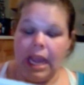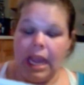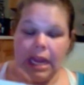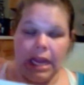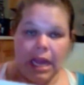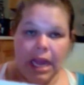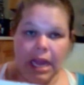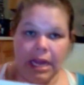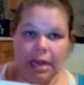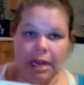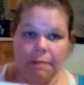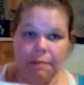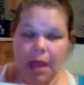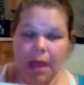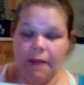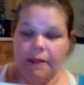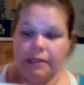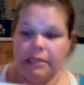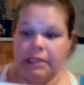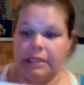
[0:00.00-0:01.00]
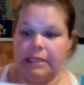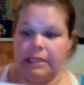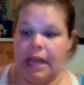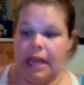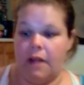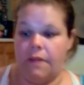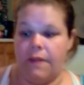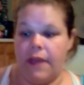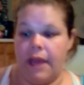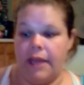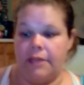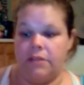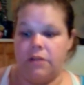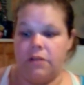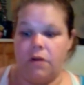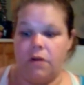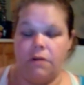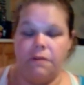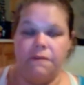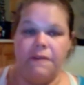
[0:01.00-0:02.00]
kind of balances out that
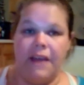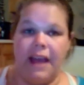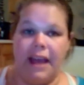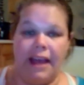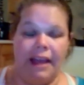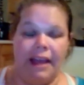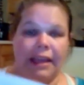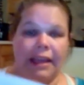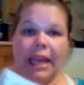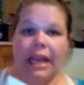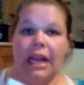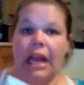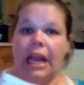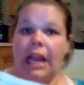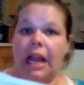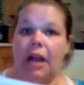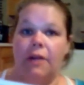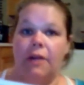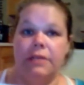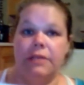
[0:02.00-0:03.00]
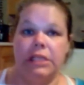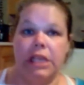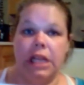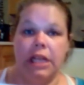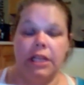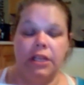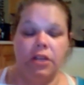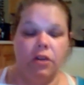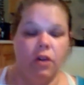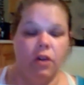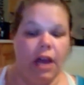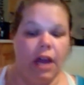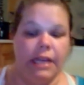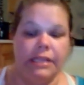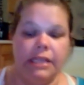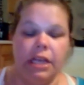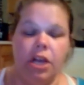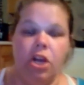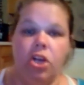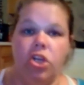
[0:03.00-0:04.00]
total fat. Again, like I was telling you
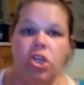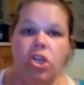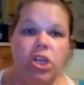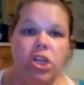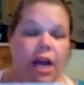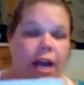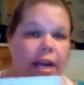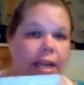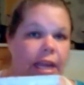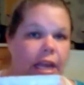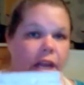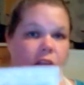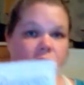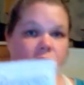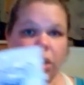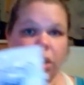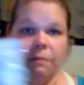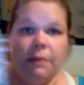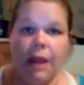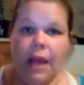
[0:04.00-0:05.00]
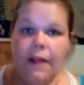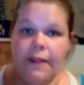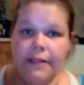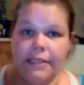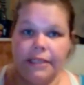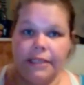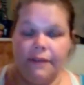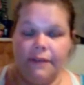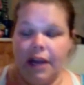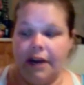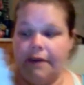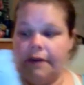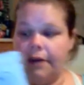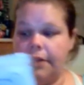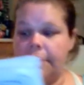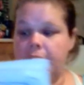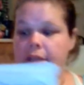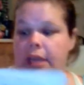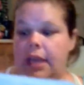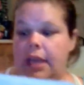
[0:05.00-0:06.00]
guys, you got to get a good balance of
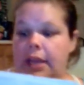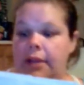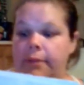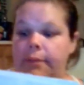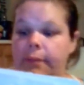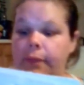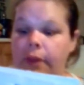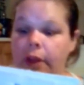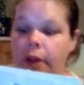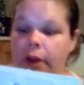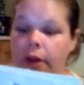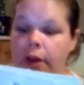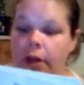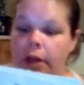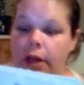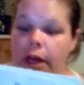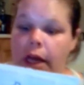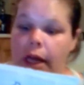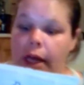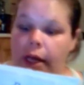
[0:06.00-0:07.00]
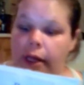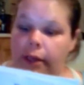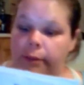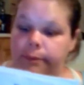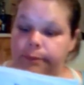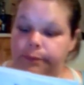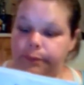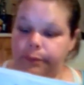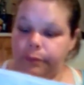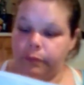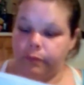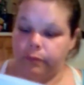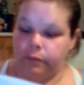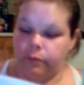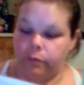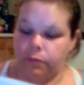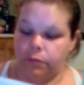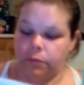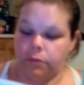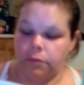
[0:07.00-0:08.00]
everything.
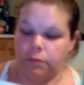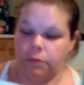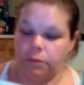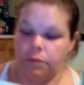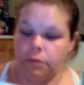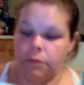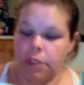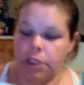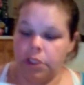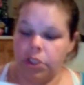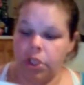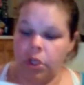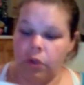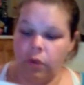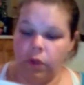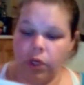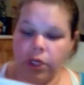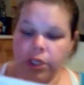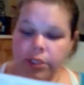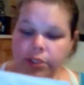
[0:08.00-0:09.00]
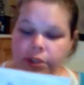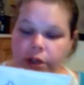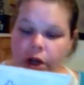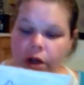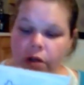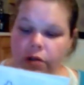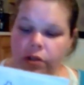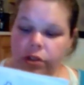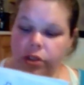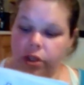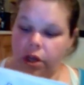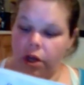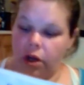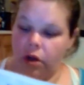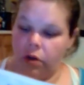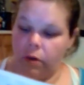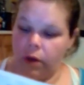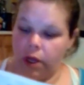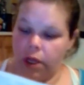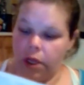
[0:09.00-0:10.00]
So there's
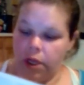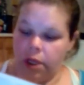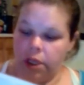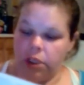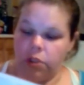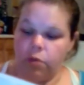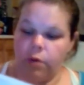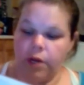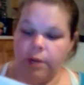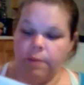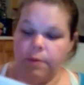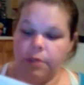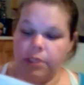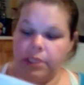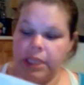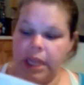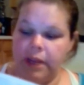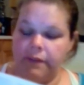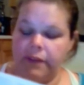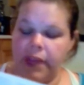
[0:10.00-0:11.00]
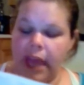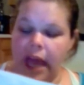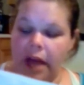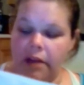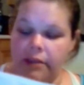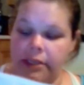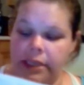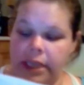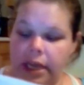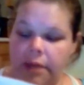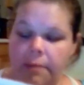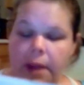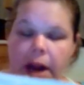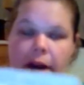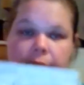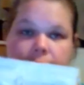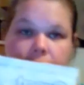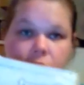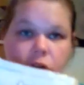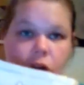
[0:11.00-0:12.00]
also 20% of calcium, and
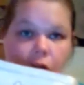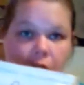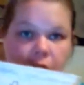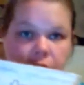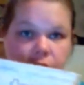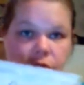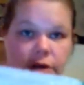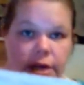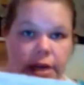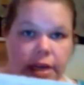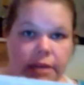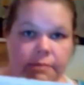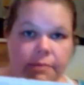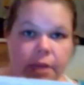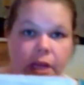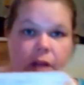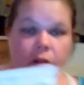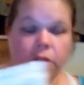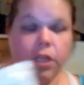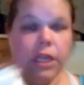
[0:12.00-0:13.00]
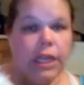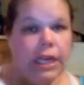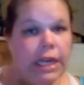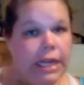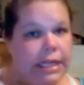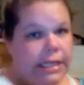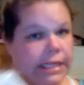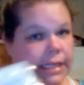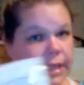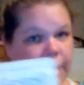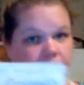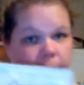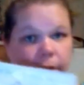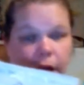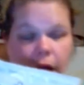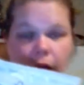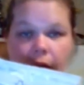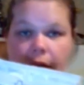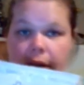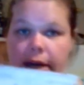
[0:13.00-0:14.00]
if you're not drinking milk, you need some
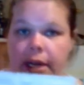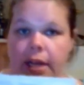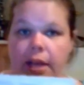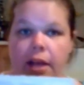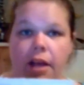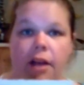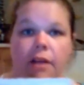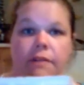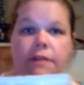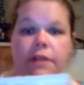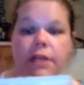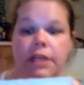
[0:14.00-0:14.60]
kind of